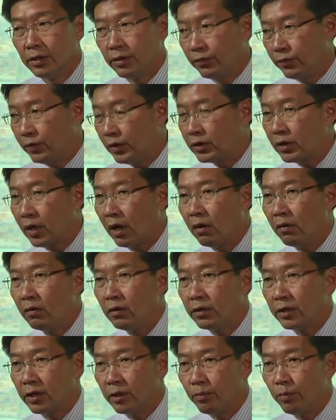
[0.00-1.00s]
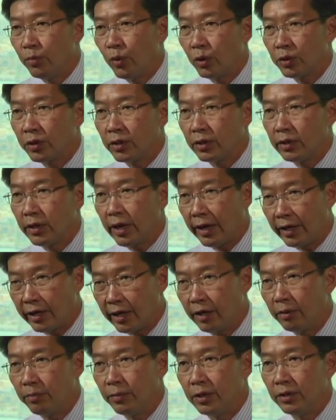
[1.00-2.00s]
These are all the important
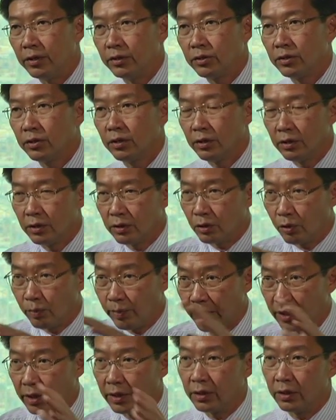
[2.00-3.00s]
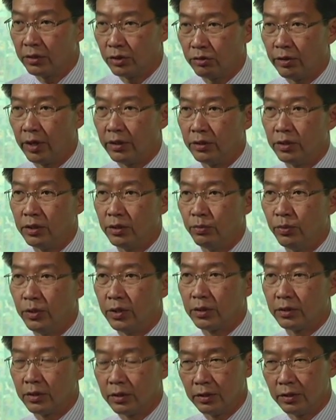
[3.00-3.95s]
enablers to making the strategy work,